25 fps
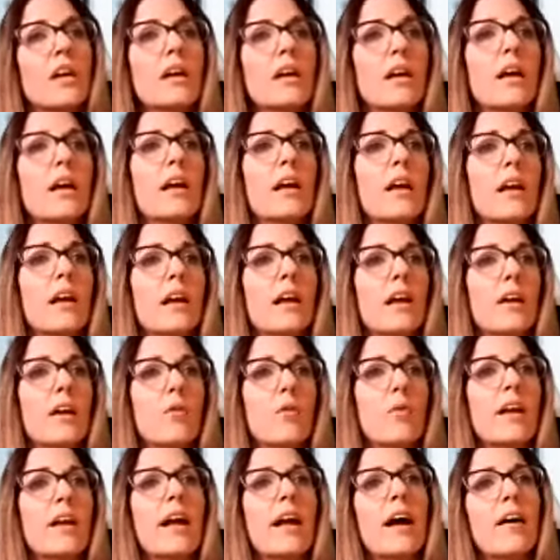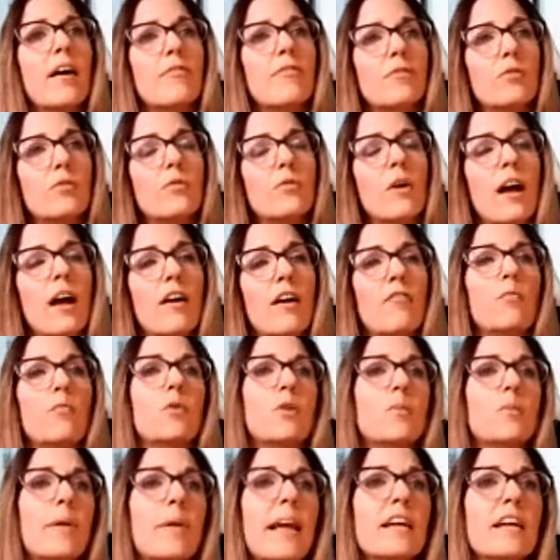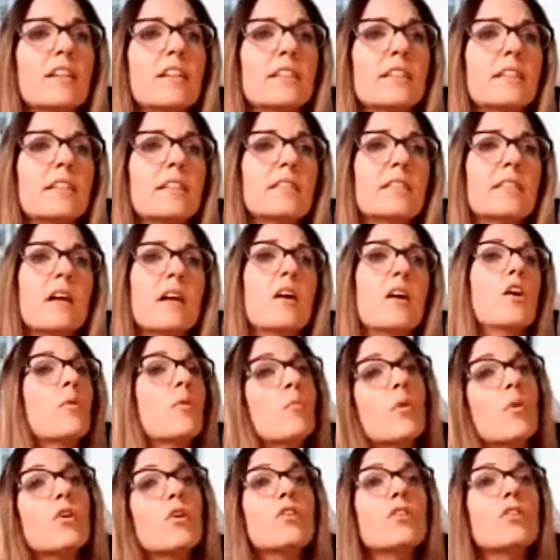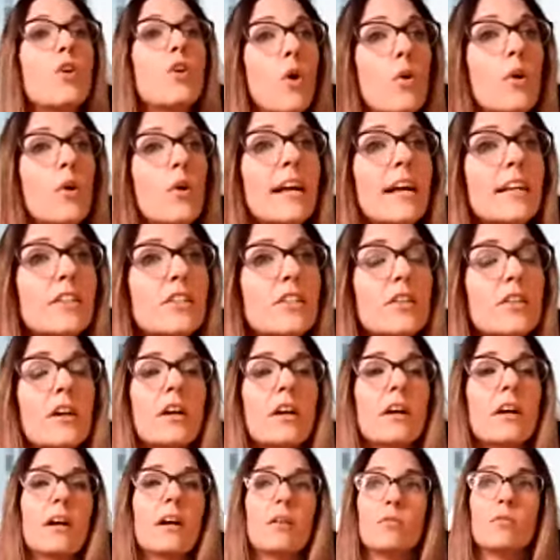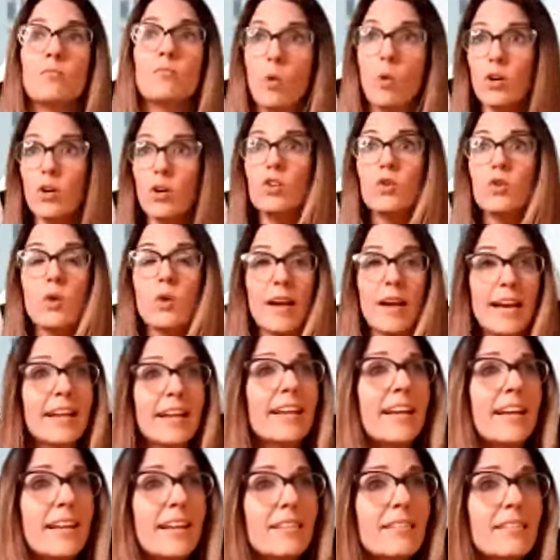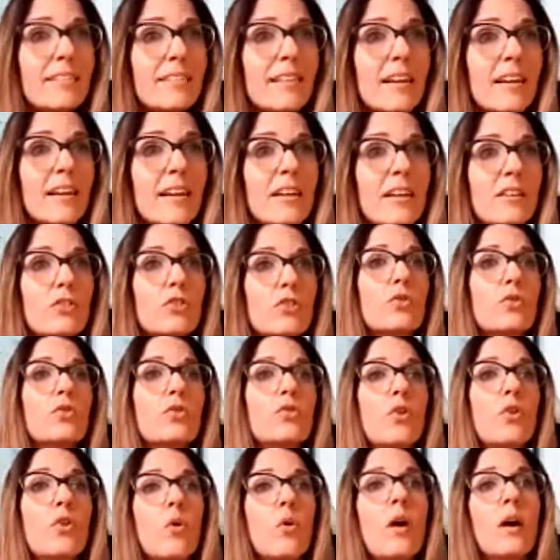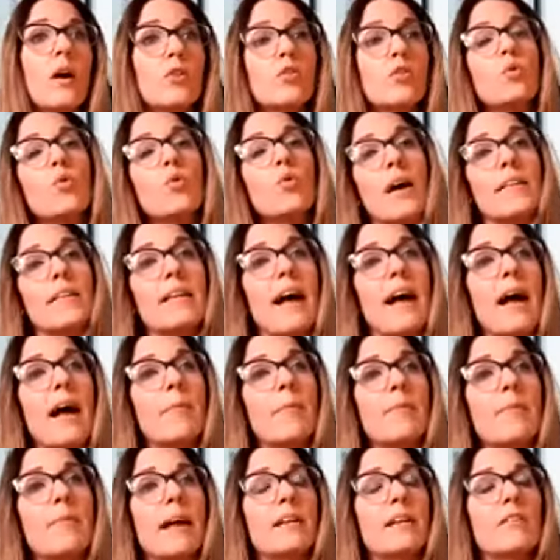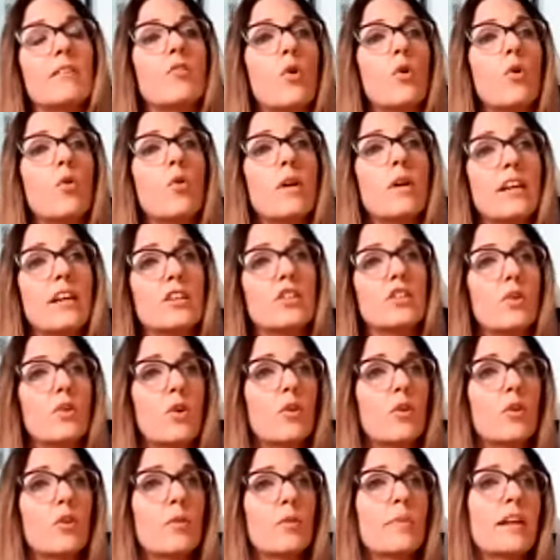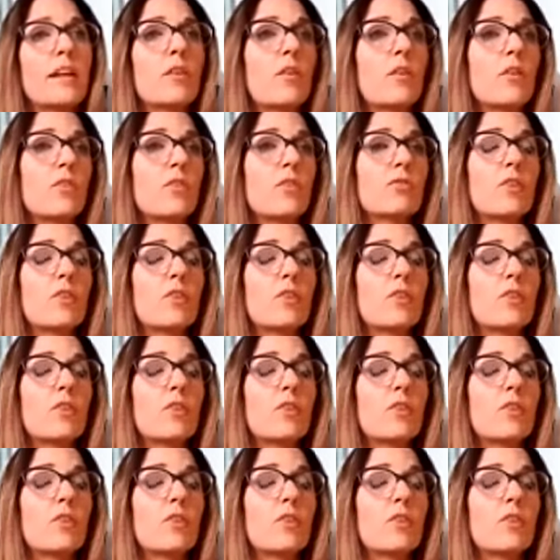We have to have more patience, more knowledge, more trainings to know how to adapt and know each other, because